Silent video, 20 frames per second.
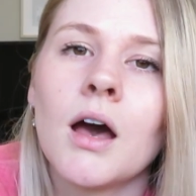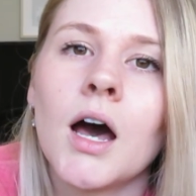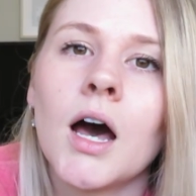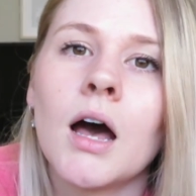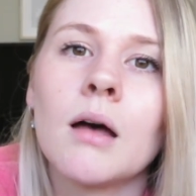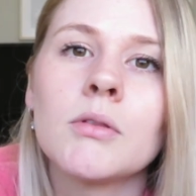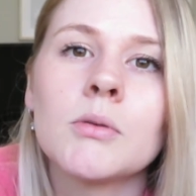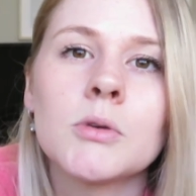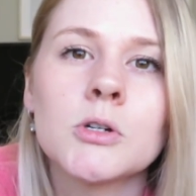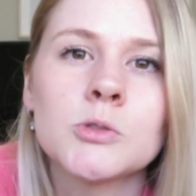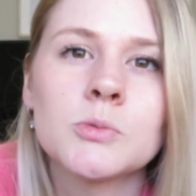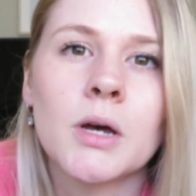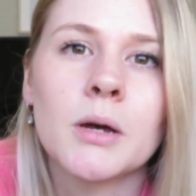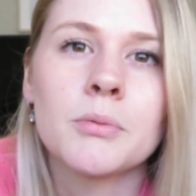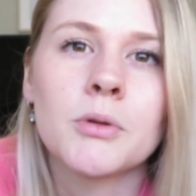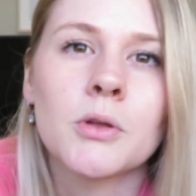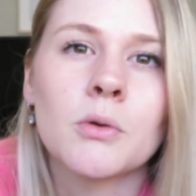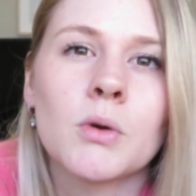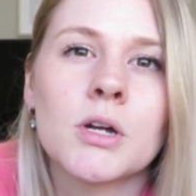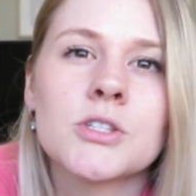The most
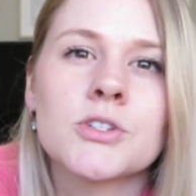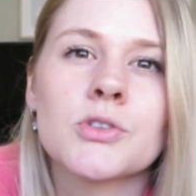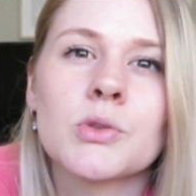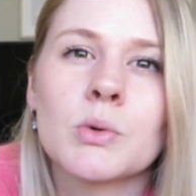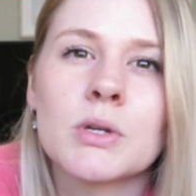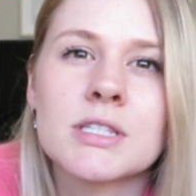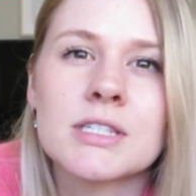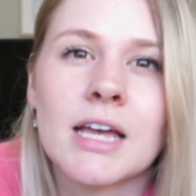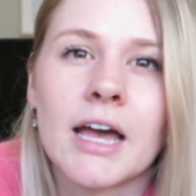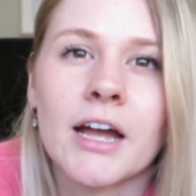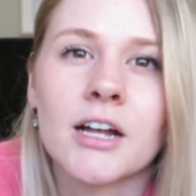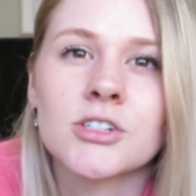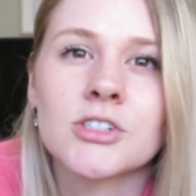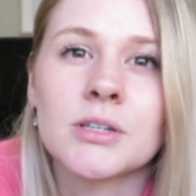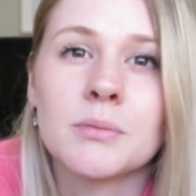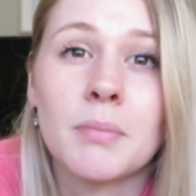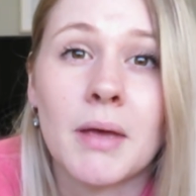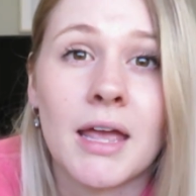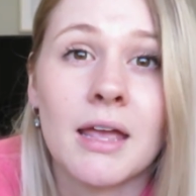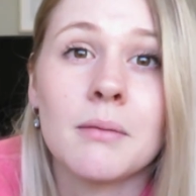popular ones are the ones that
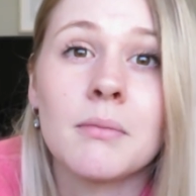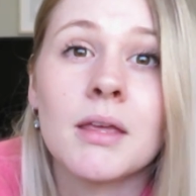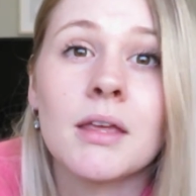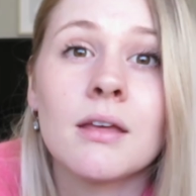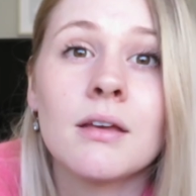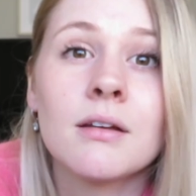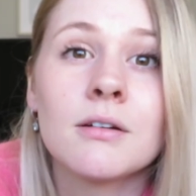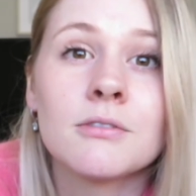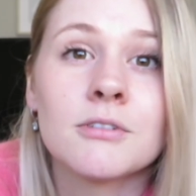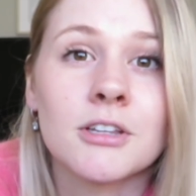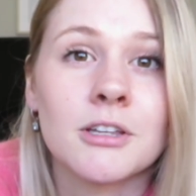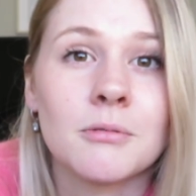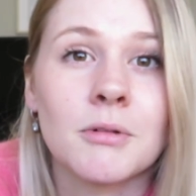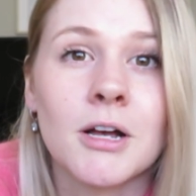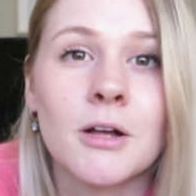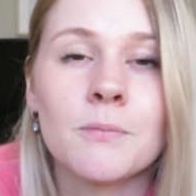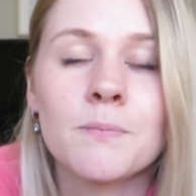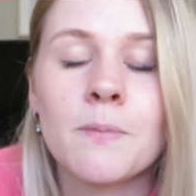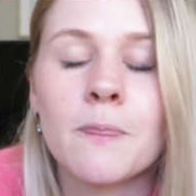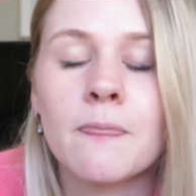actually pay me really
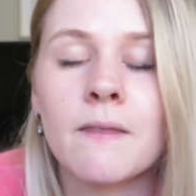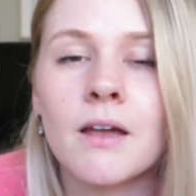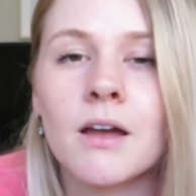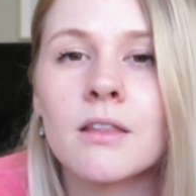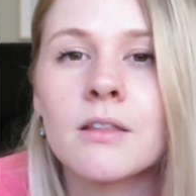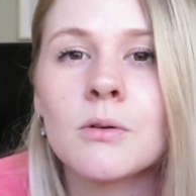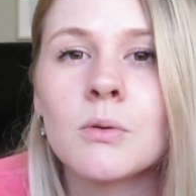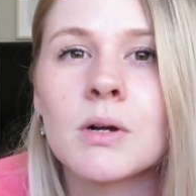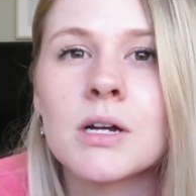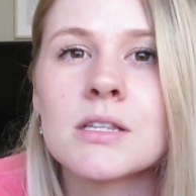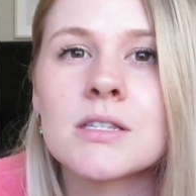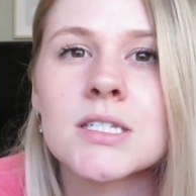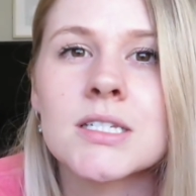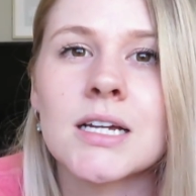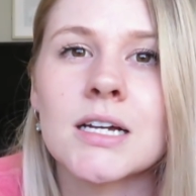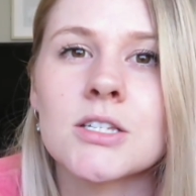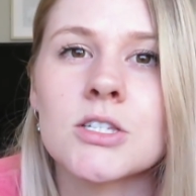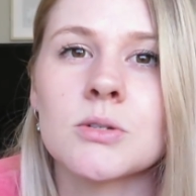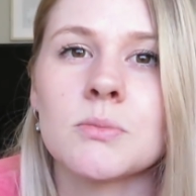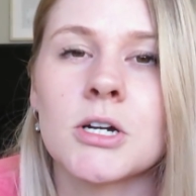well. The other ones,
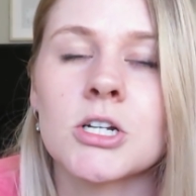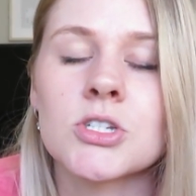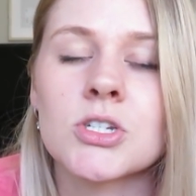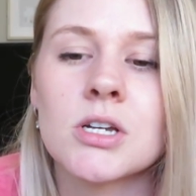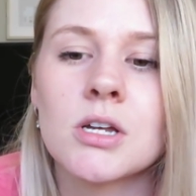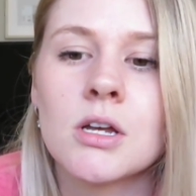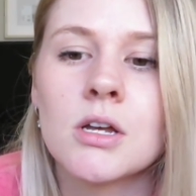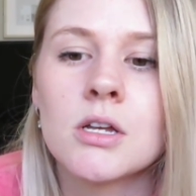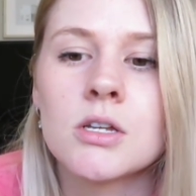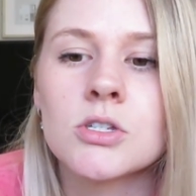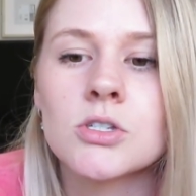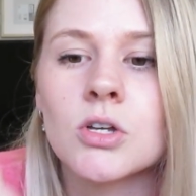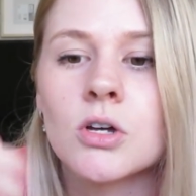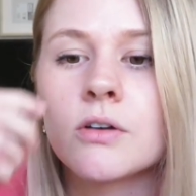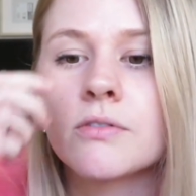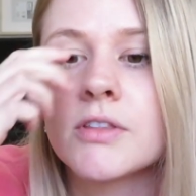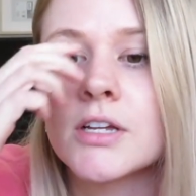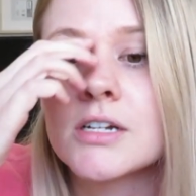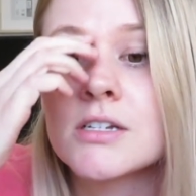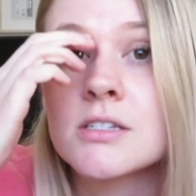not so much. So
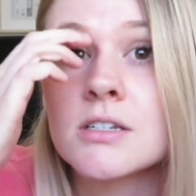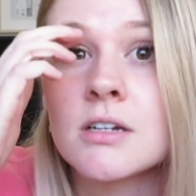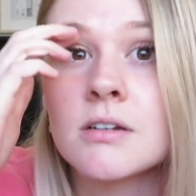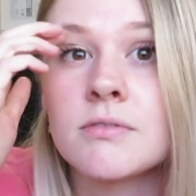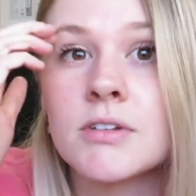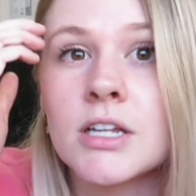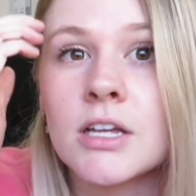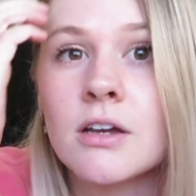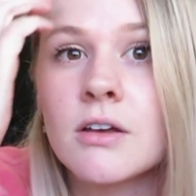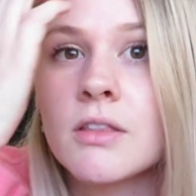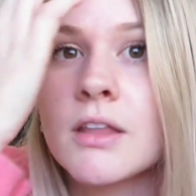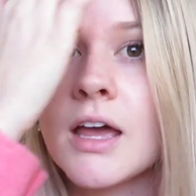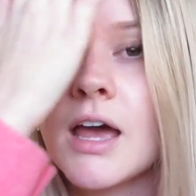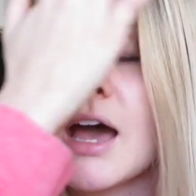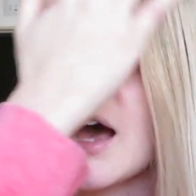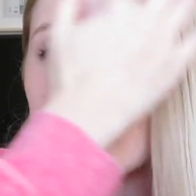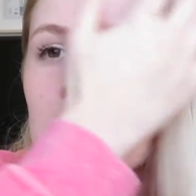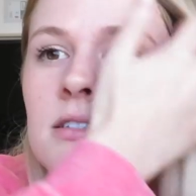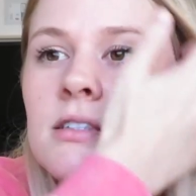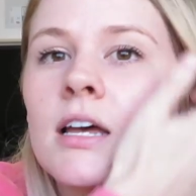if there's a video that
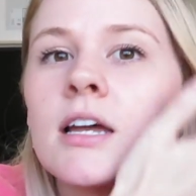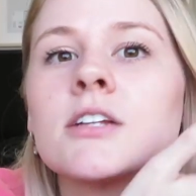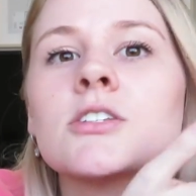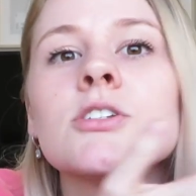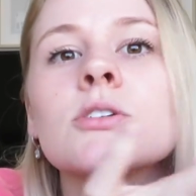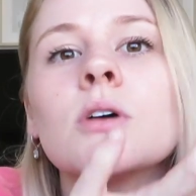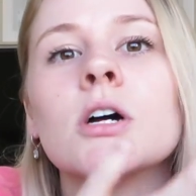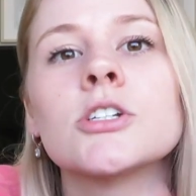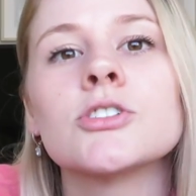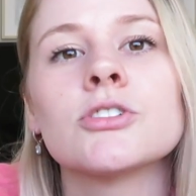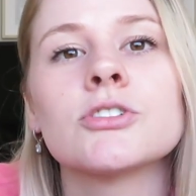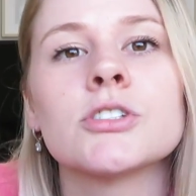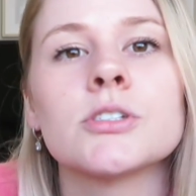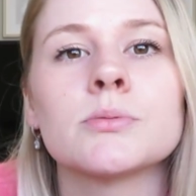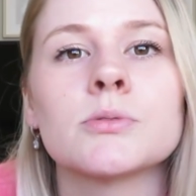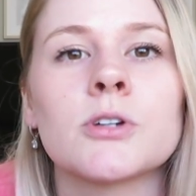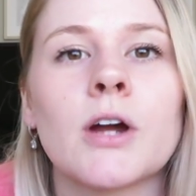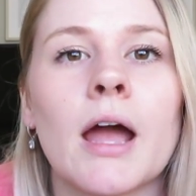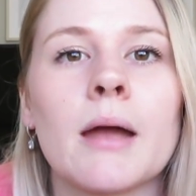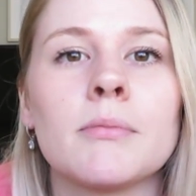has like 200
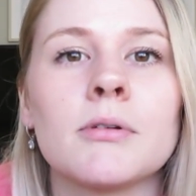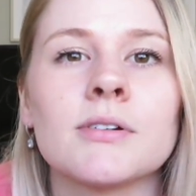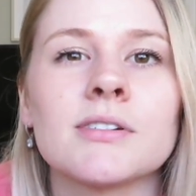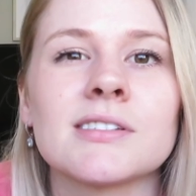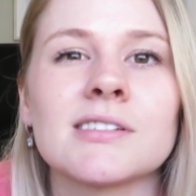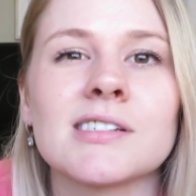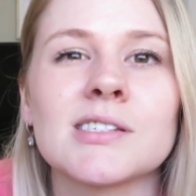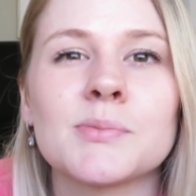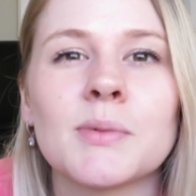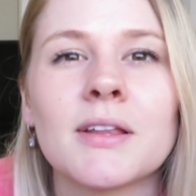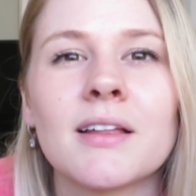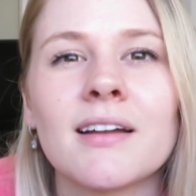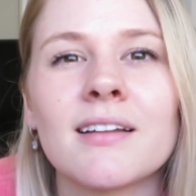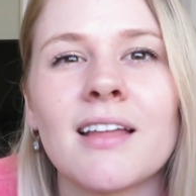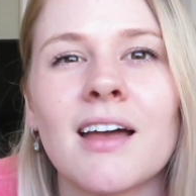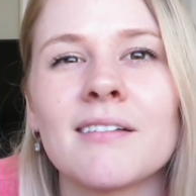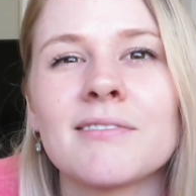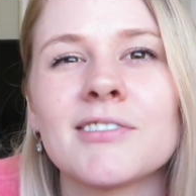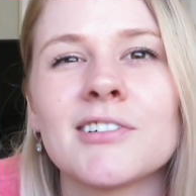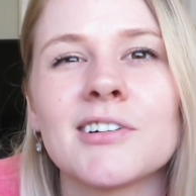subscribers and it's been like
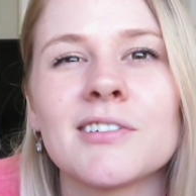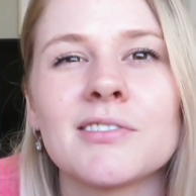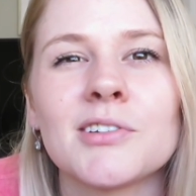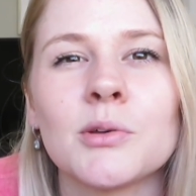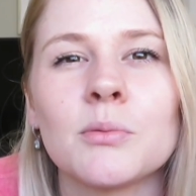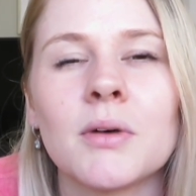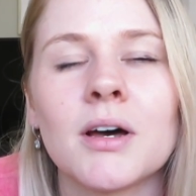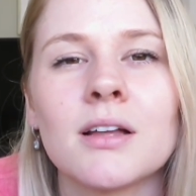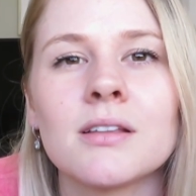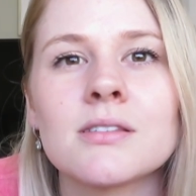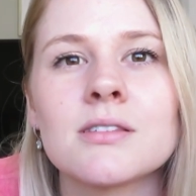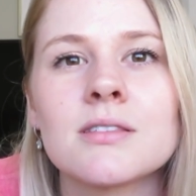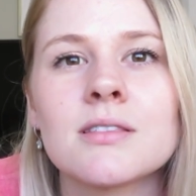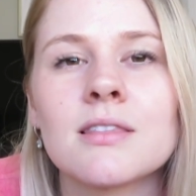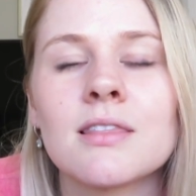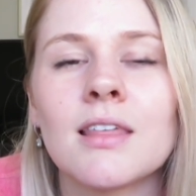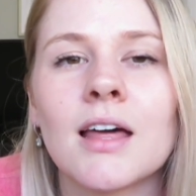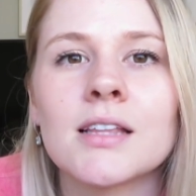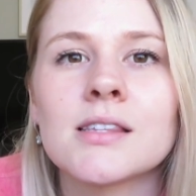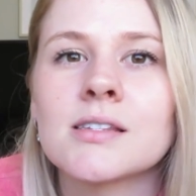that for a few months,
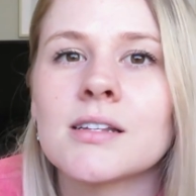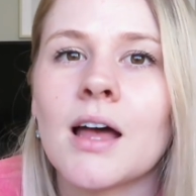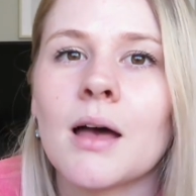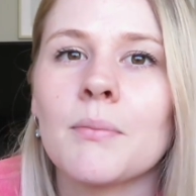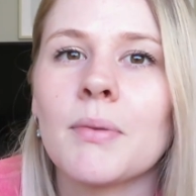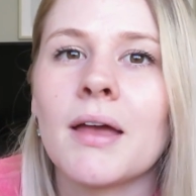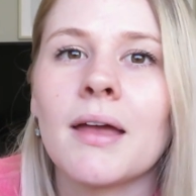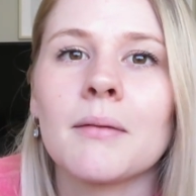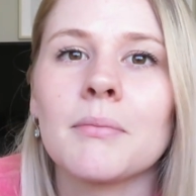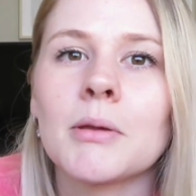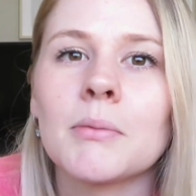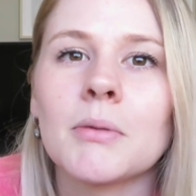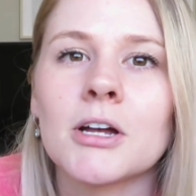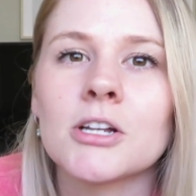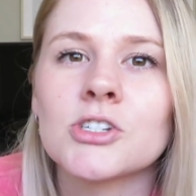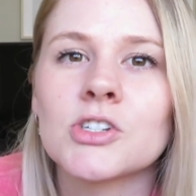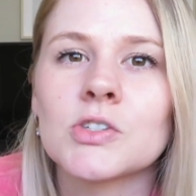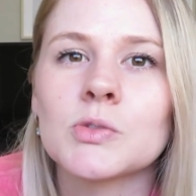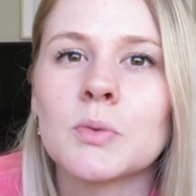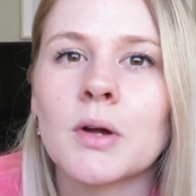that's not paying me
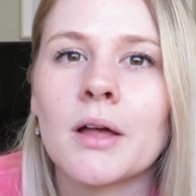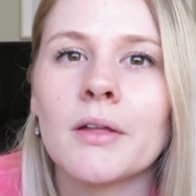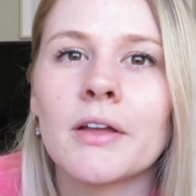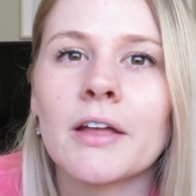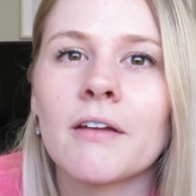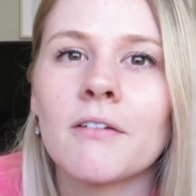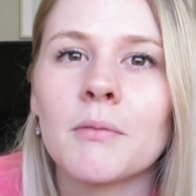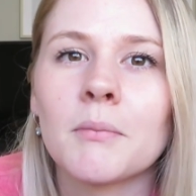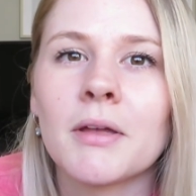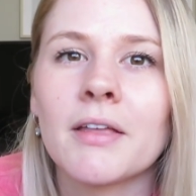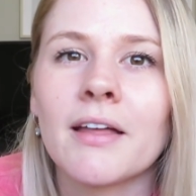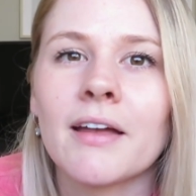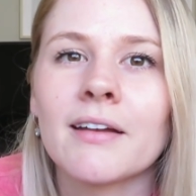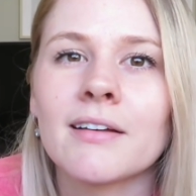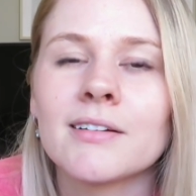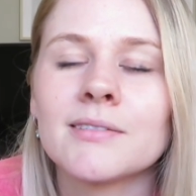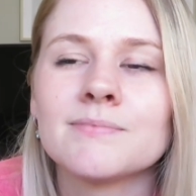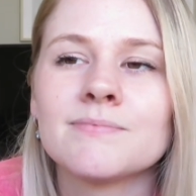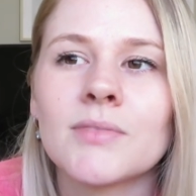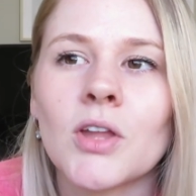much. It's probably giving me
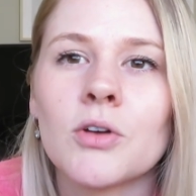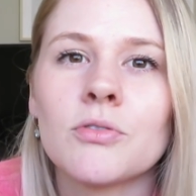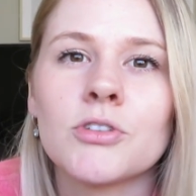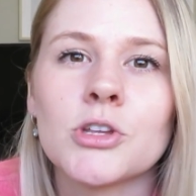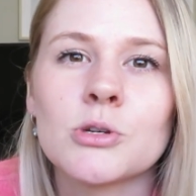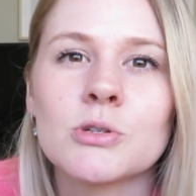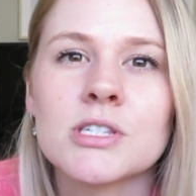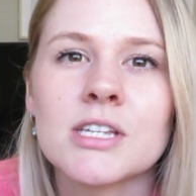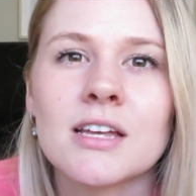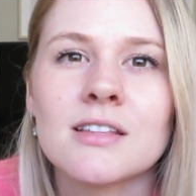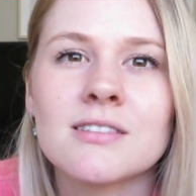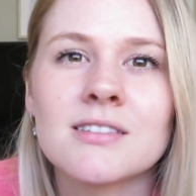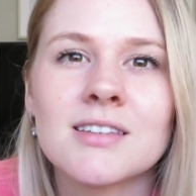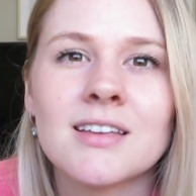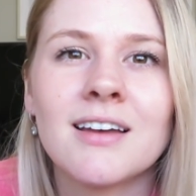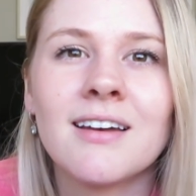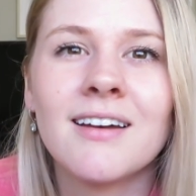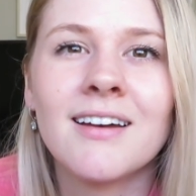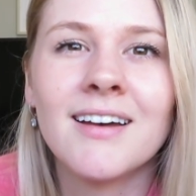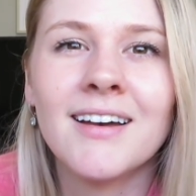like a few cents,
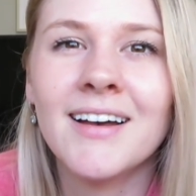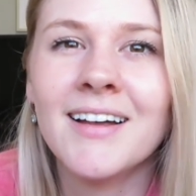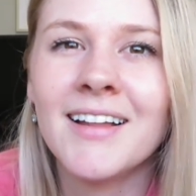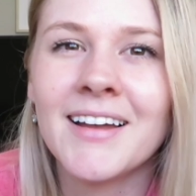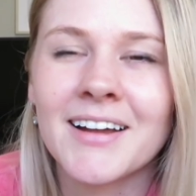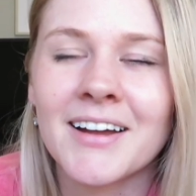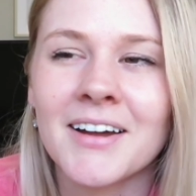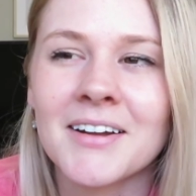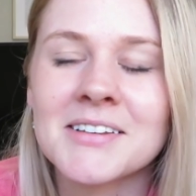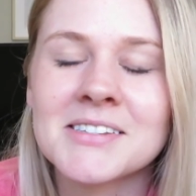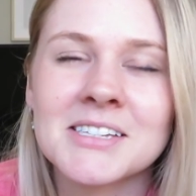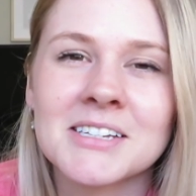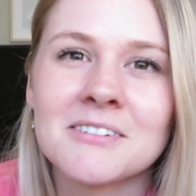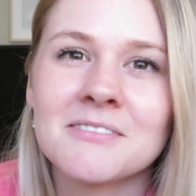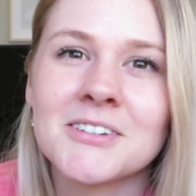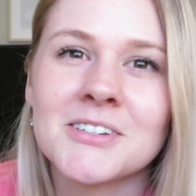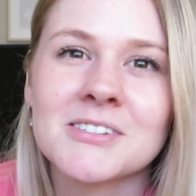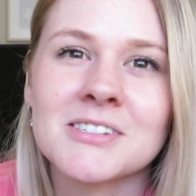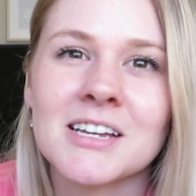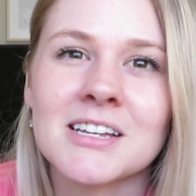like honestly a
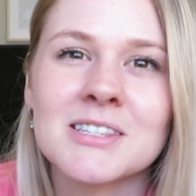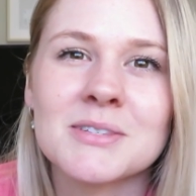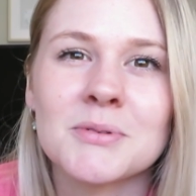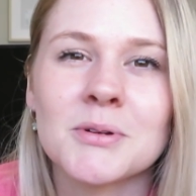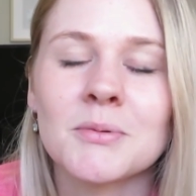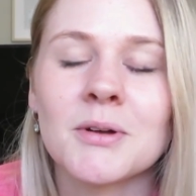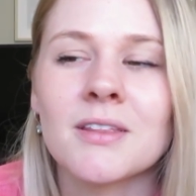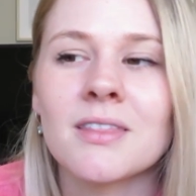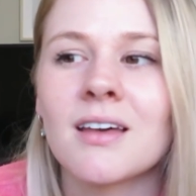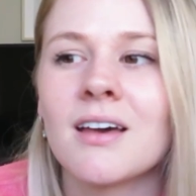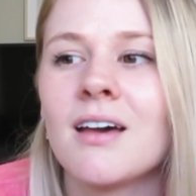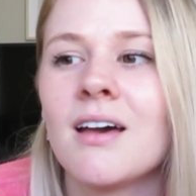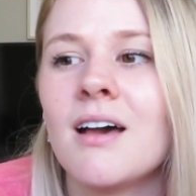few cents per month.